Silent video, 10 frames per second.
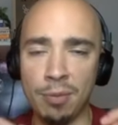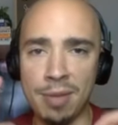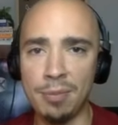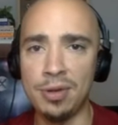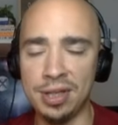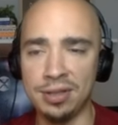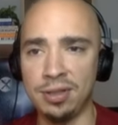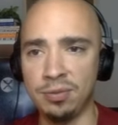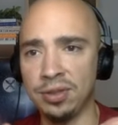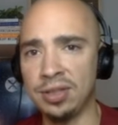Remember this?
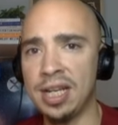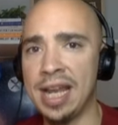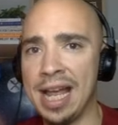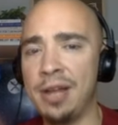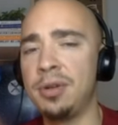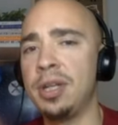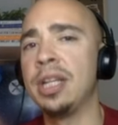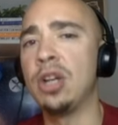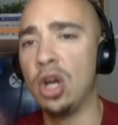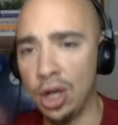This was sent out
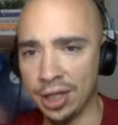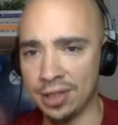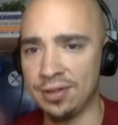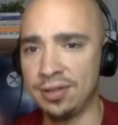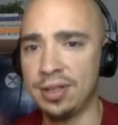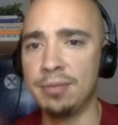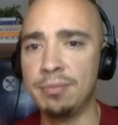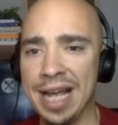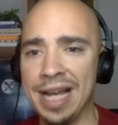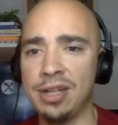in August
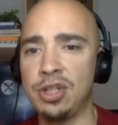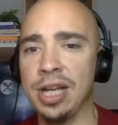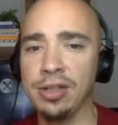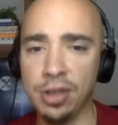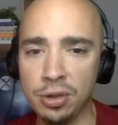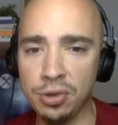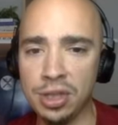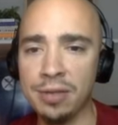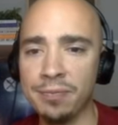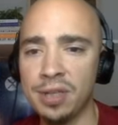by
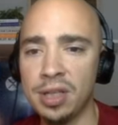Shitoshi.